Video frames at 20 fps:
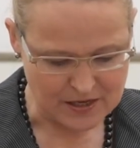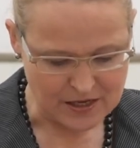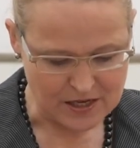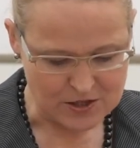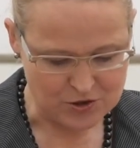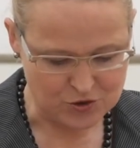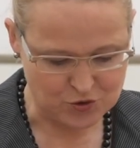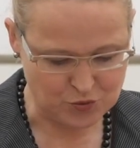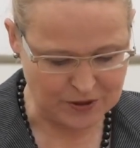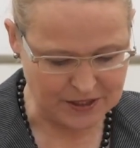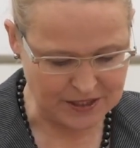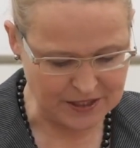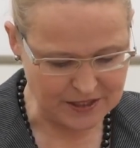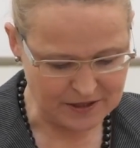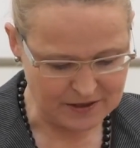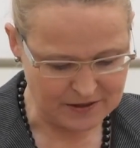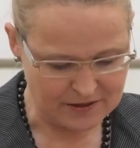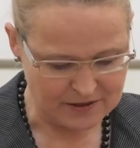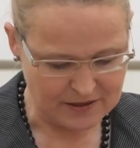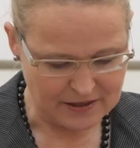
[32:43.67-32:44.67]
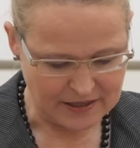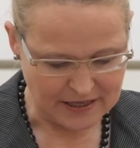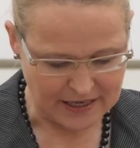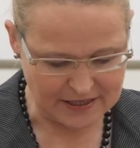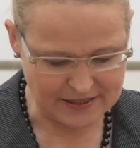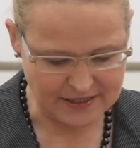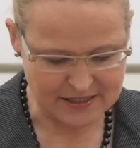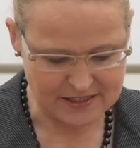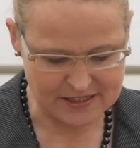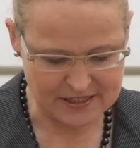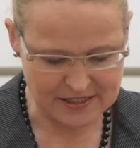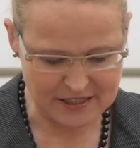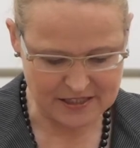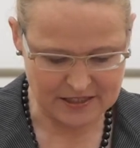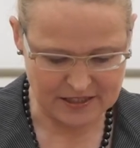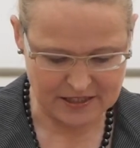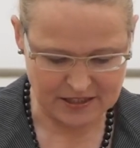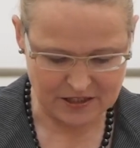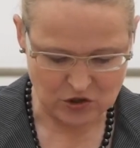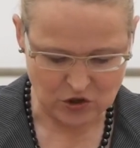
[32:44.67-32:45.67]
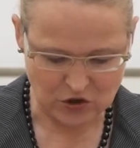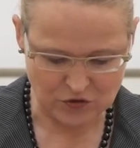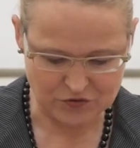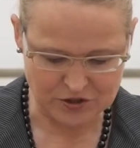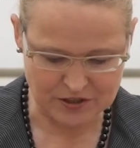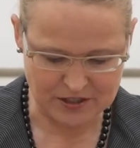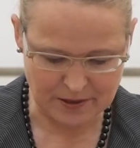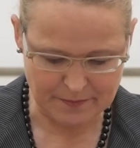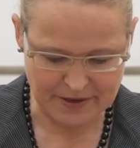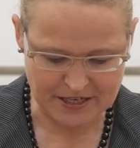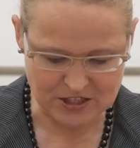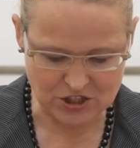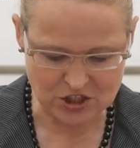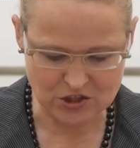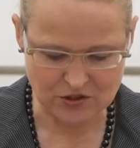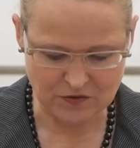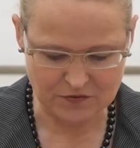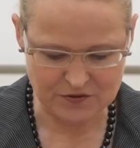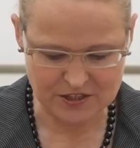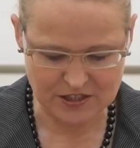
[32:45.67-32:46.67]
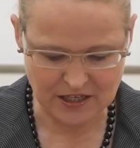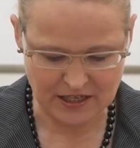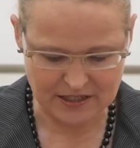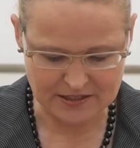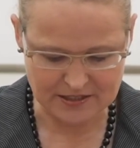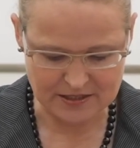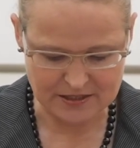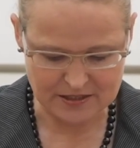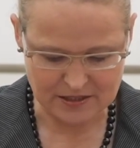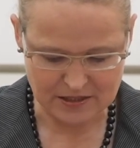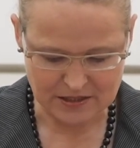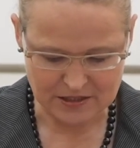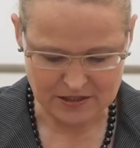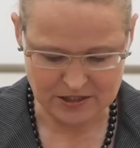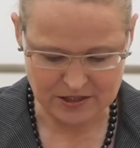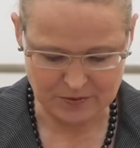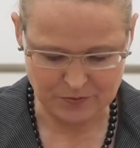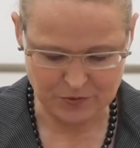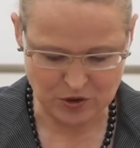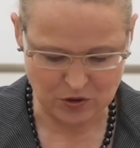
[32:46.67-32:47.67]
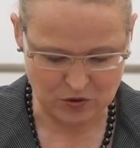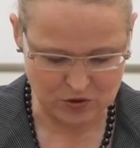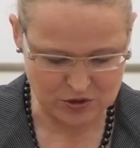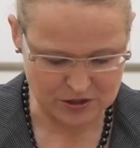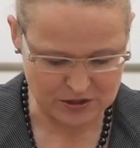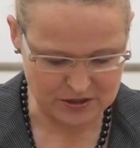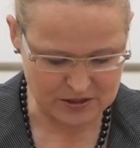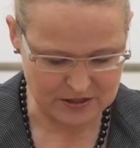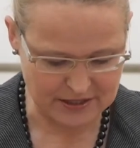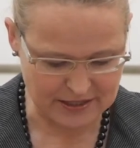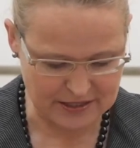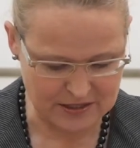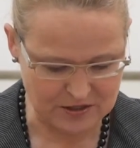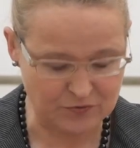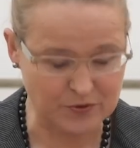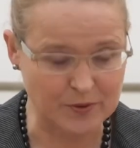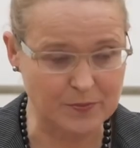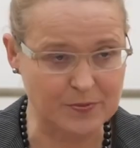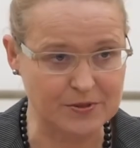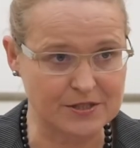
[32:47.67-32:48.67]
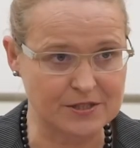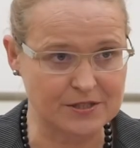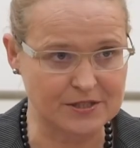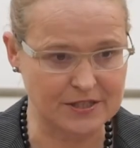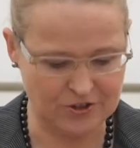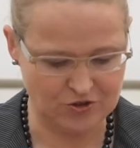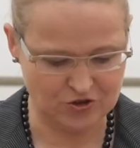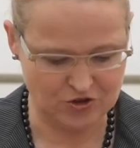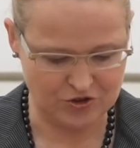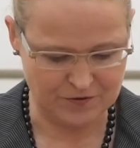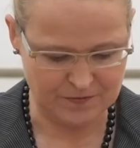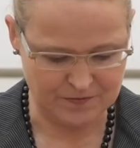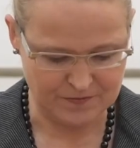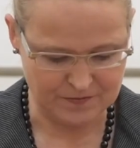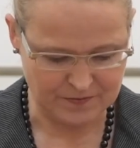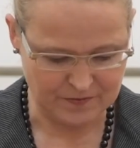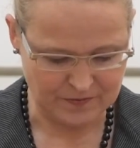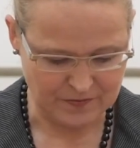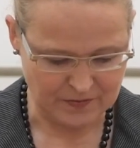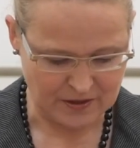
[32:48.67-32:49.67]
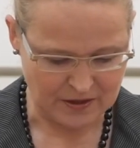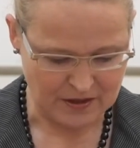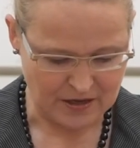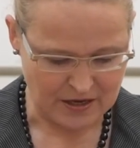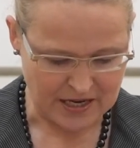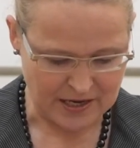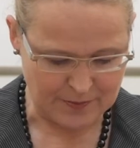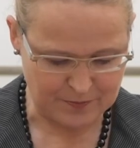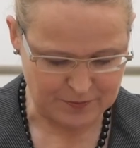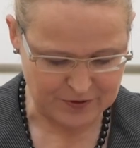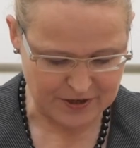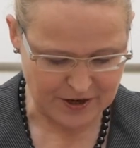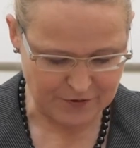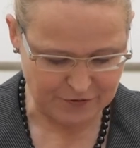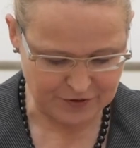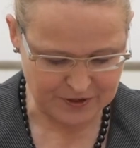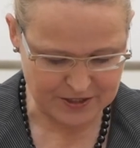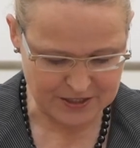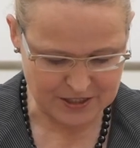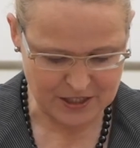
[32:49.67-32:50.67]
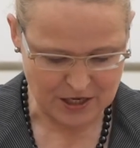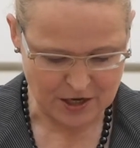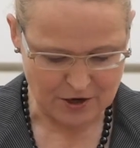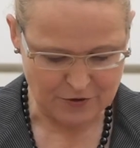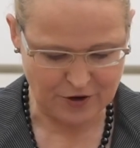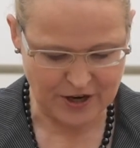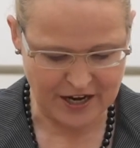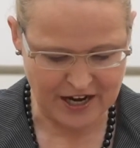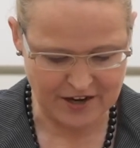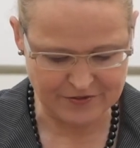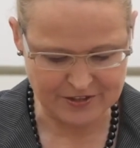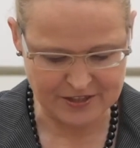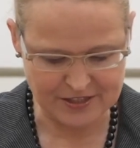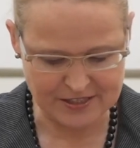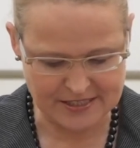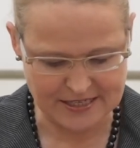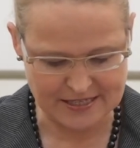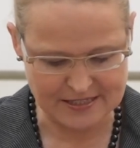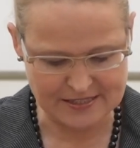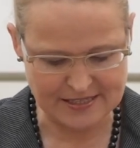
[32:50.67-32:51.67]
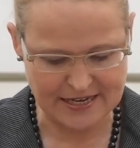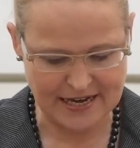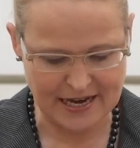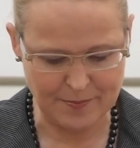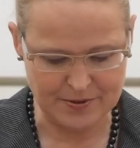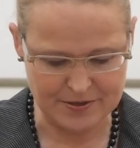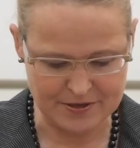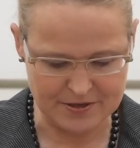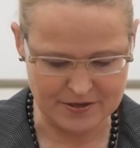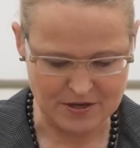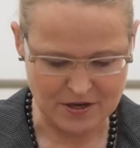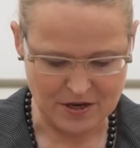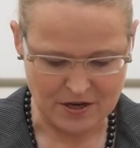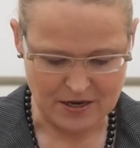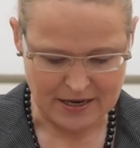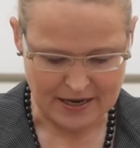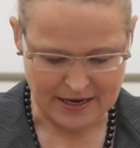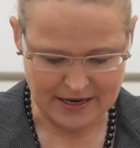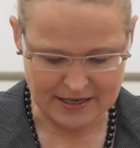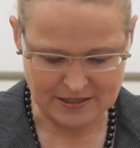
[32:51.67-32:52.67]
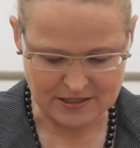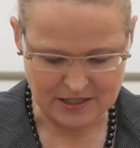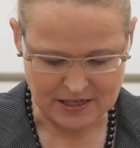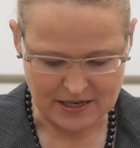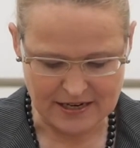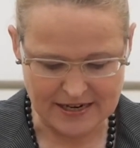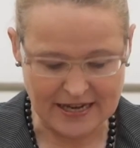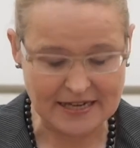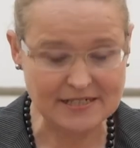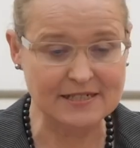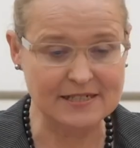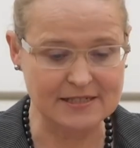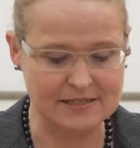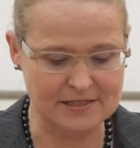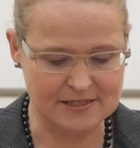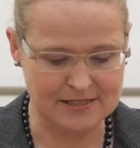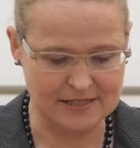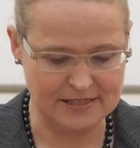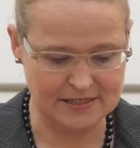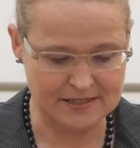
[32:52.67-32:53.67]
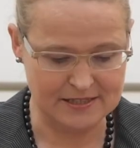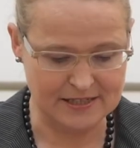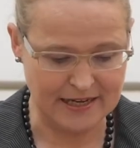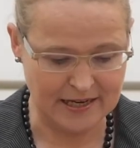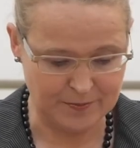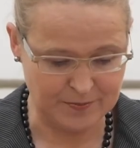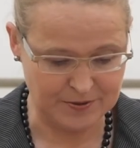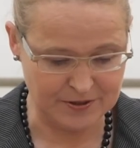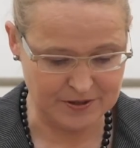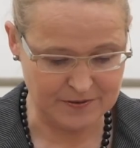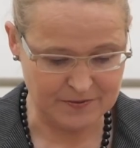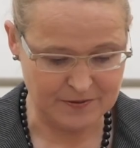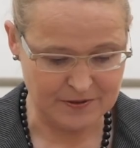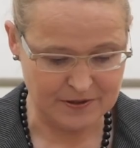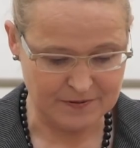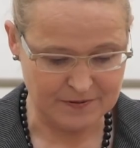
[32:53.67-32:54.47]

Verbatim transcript: Three, an exceeding of the dimension of signs, semiosis, and representation. A preference for having things happen and letting things happen.